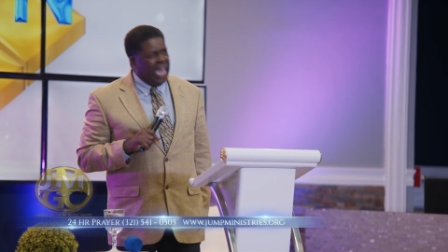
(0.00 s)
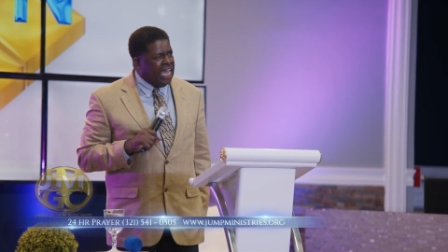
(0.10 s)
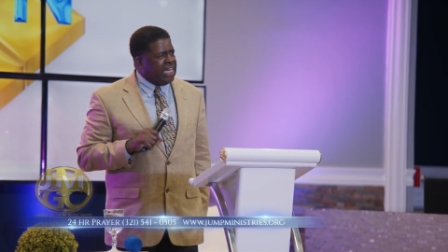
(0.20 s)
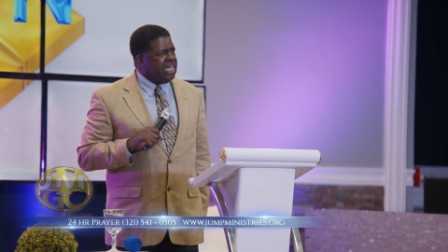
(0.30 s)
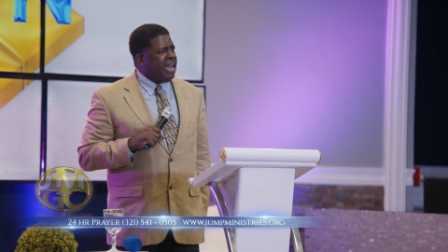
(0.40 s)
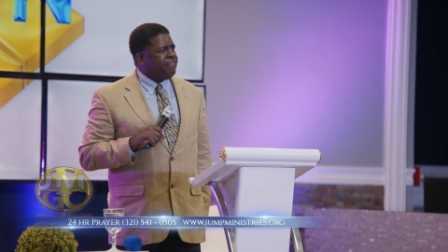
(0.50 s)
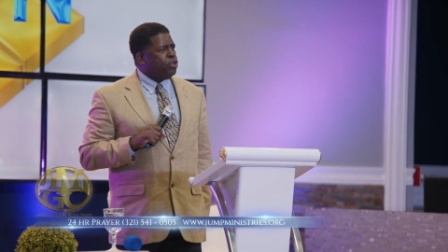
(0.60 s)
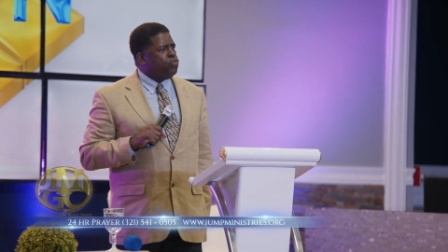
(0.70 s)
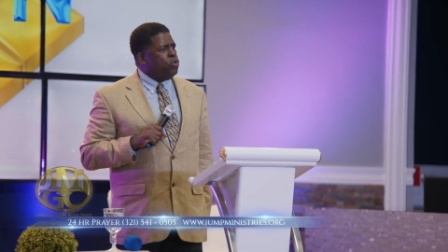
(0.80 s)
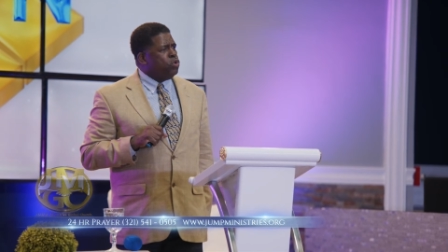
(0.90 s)
eating at
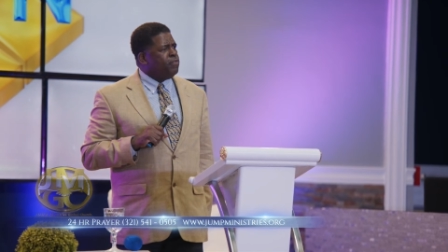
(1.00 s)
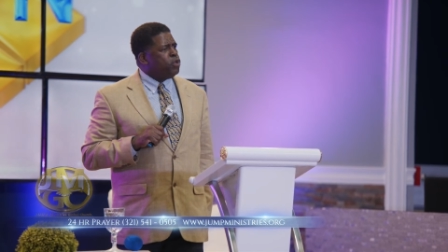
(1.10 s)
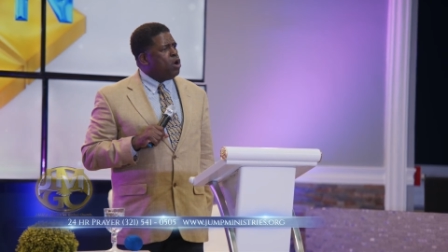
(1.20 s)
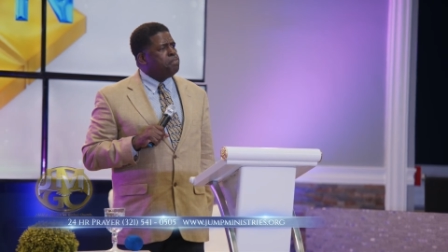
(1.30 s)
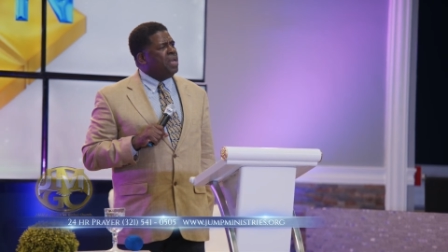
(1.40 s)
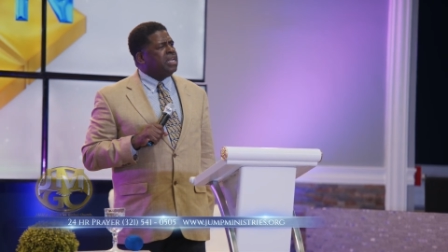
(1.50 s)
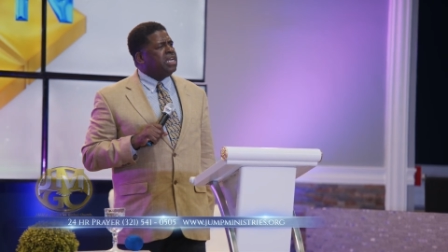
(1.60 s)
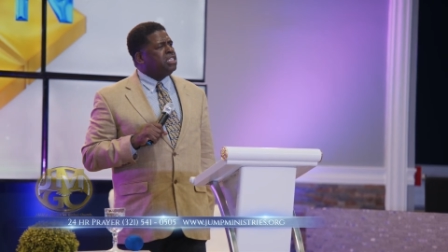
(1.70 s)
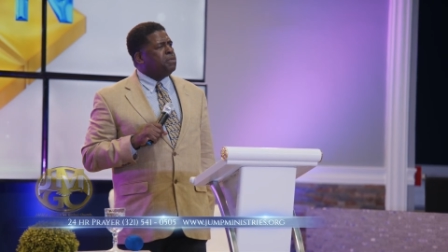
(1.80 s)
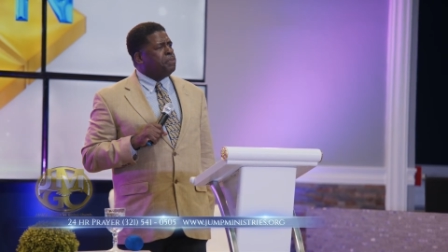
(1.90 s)
the root of your
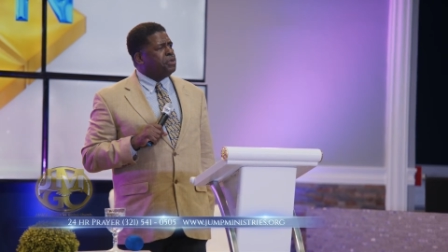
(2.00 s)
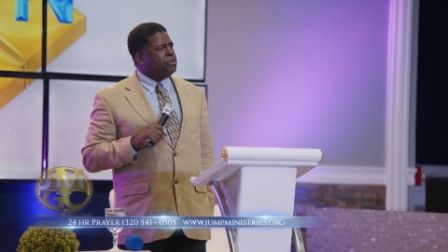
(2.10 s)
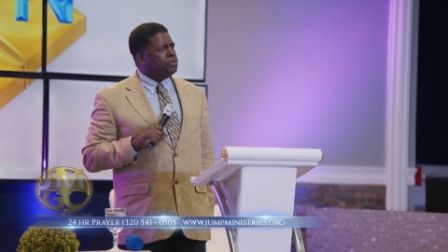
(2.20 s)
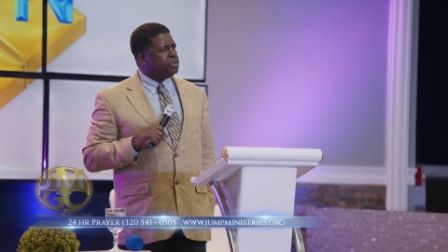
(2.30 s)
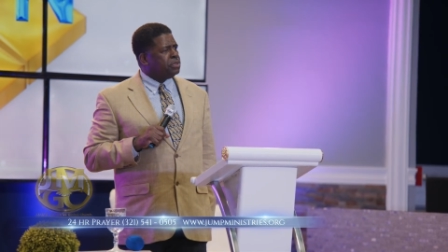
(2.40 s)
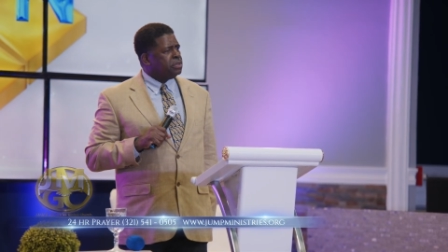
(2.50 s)
ability to produce.